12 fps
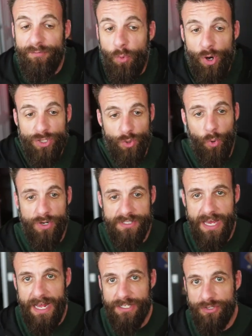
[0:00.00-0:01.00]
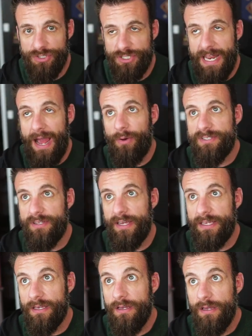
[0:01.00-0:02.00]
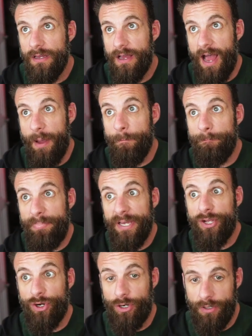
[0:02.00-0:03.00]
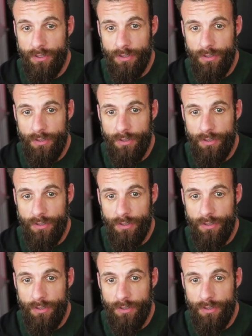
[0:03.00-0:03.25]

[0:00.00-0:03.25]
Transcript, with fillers: worked yeah. towards that. So she, now it's like, I'm bigger